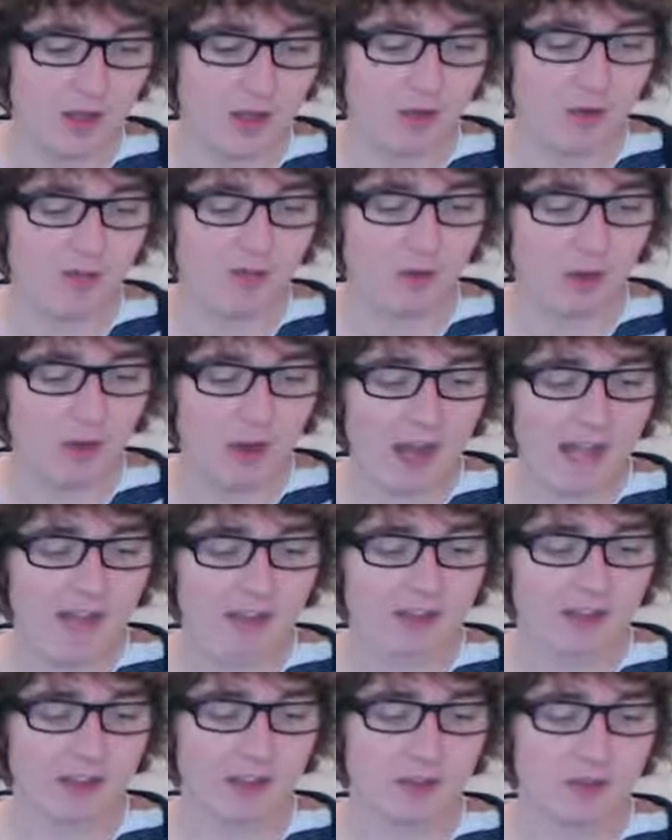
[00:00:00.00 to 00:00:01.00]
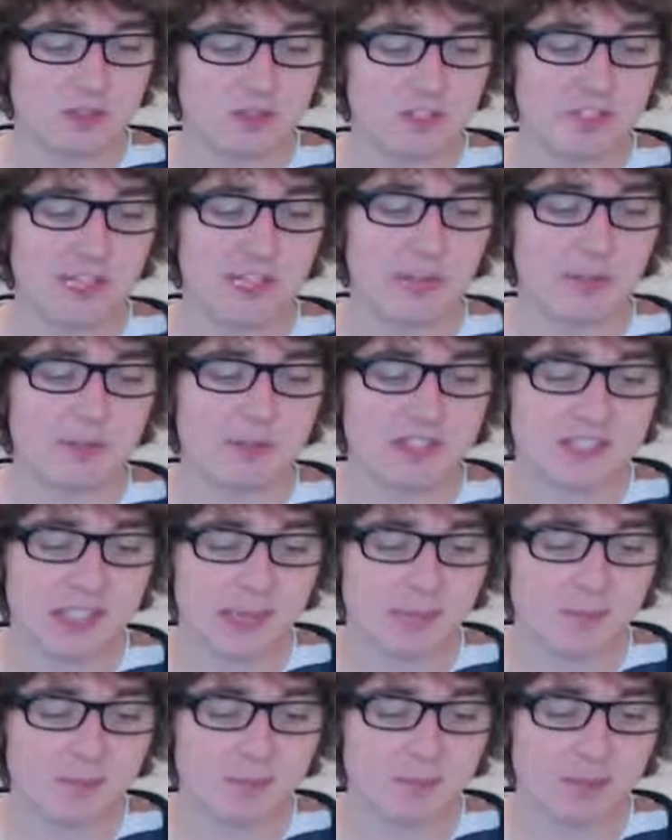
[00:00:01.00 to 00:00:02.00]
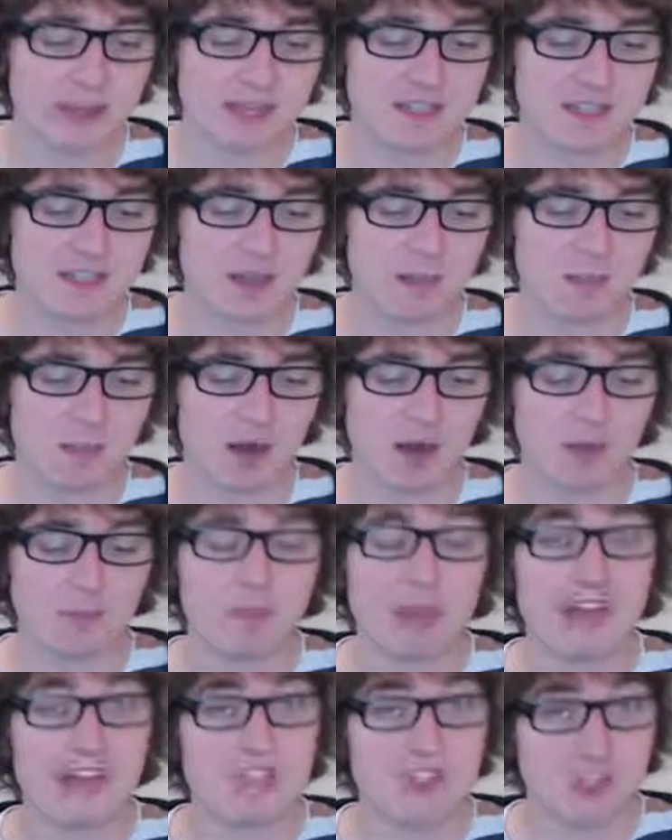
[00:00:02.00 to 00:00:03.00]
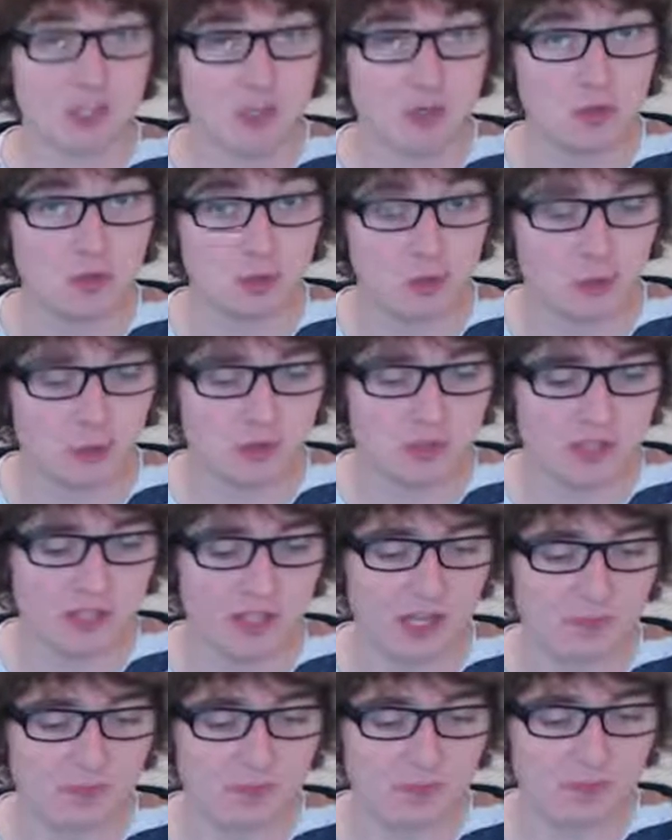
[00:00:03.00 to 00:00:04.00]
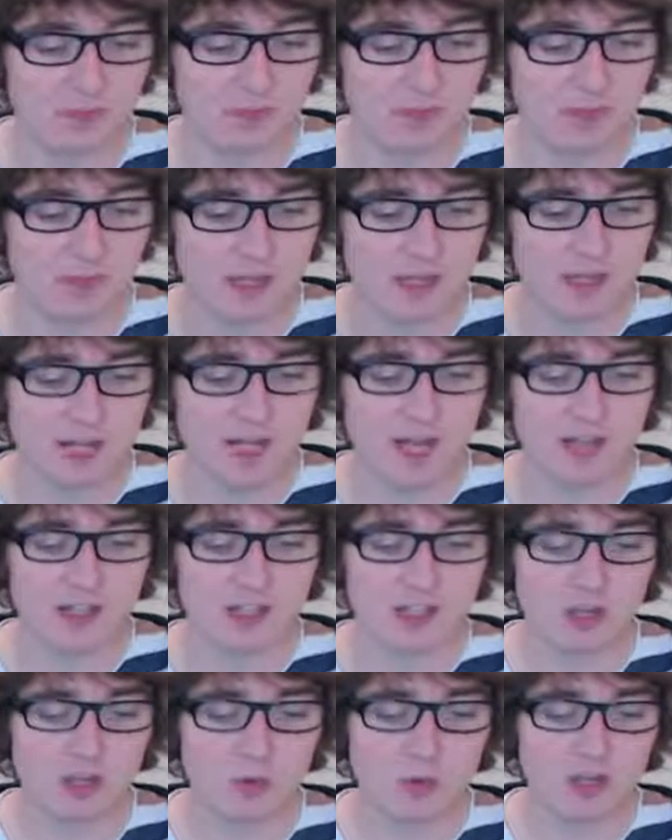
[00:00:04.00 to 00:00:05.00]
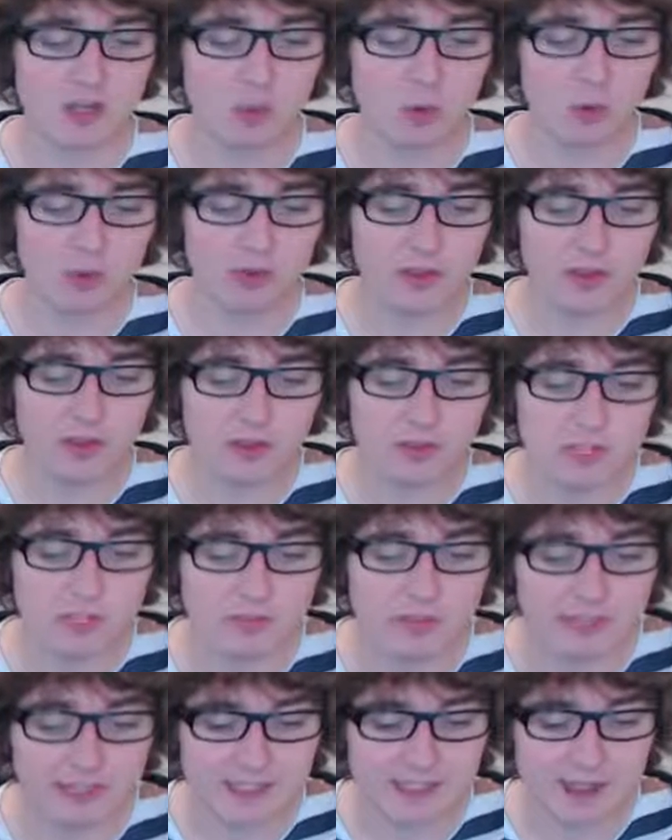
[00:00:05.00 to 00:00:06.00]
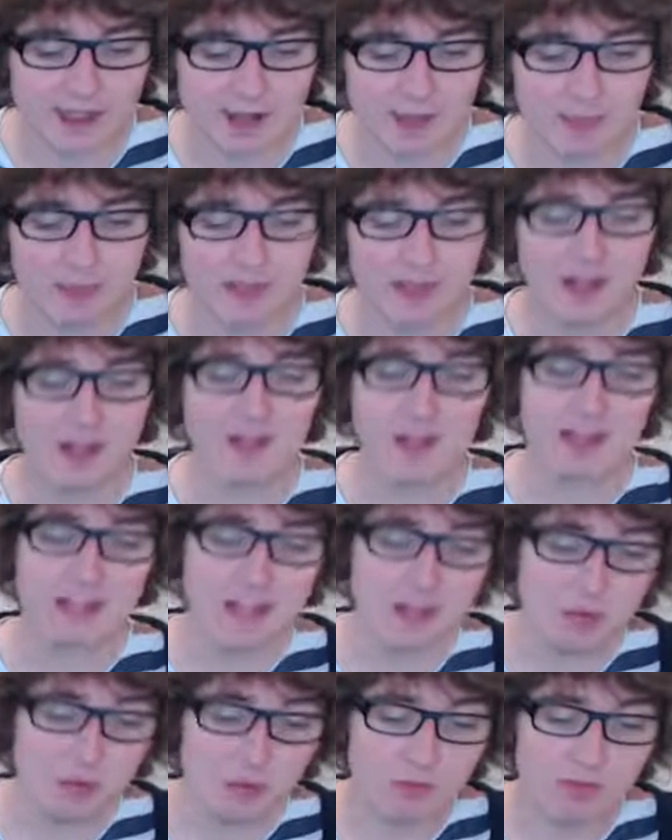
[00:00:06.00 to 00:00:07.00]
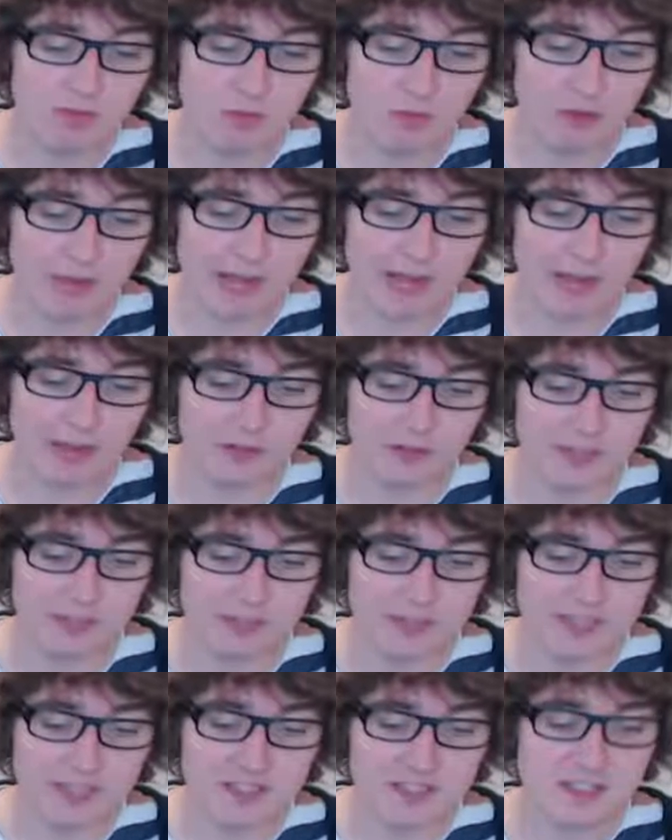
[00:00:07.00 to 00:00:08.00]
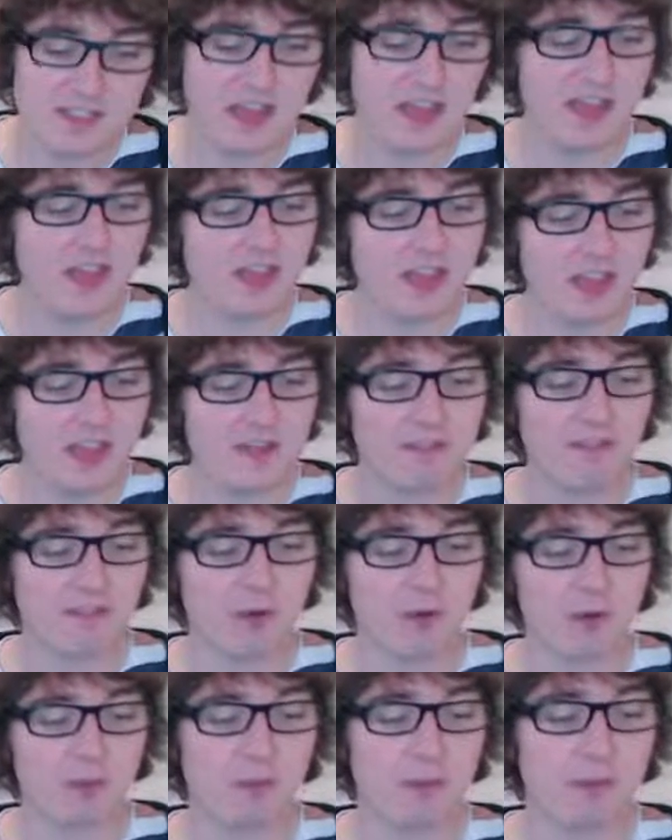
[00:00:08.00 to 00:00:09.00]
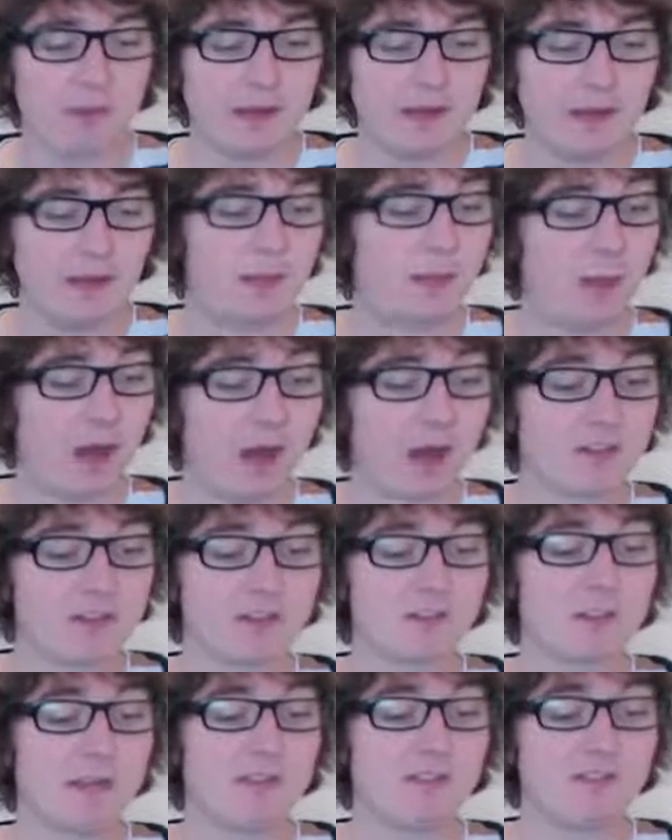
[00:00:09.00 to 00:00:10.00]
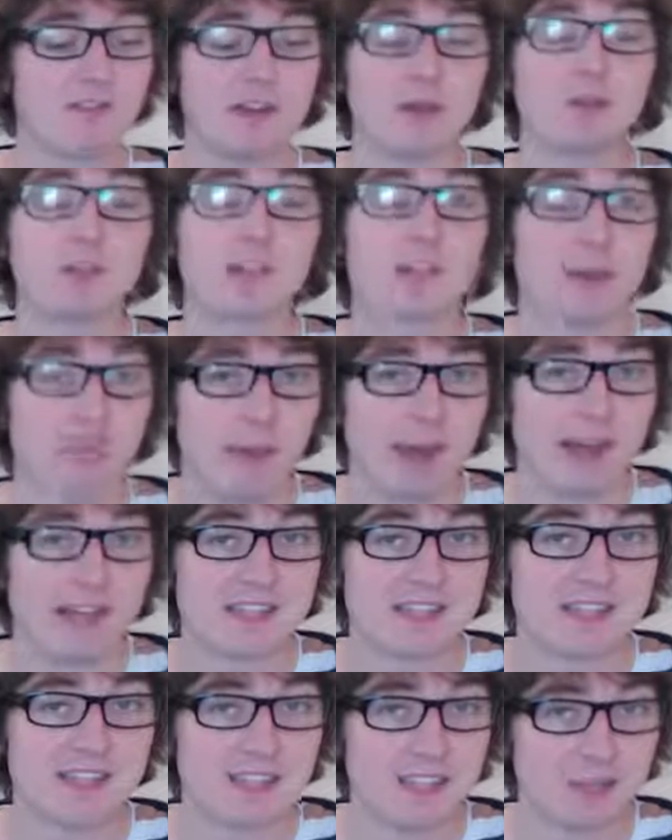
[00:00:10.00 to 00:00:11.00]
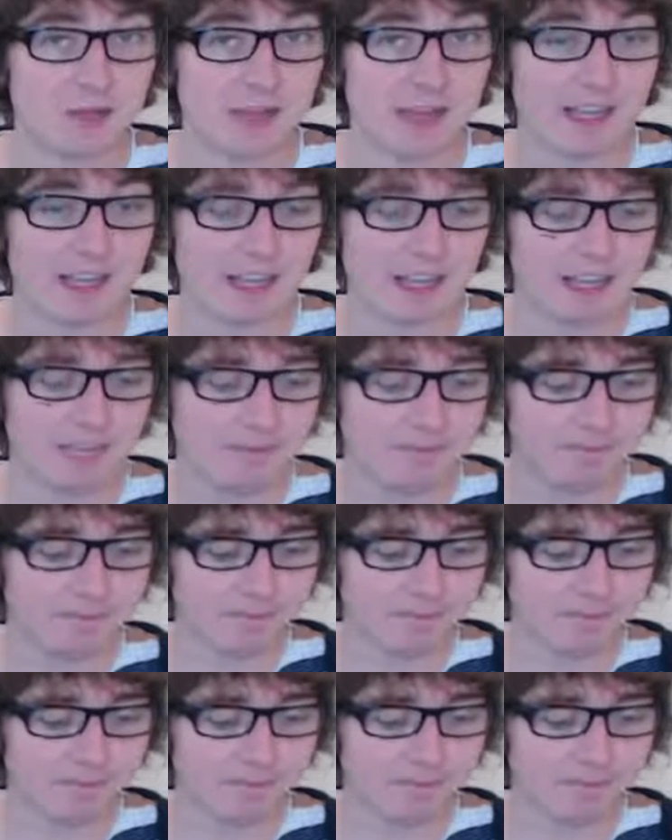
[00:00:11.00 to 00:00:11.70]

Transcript: 4 eighth notes take up the same space in the bar as 2 quarter notes, and so when all the notes are added up, they equal 4 counted beats, therefore the bar has been filled to capacity correctly.